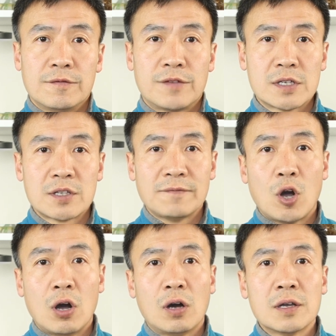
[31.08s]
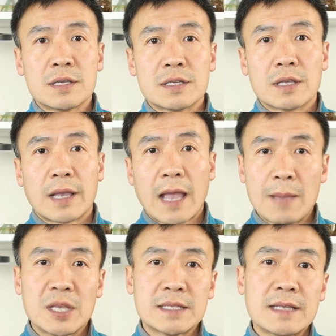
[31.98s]
First of all,
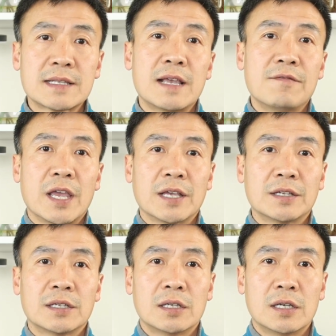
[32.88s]
happy Thanksgiving.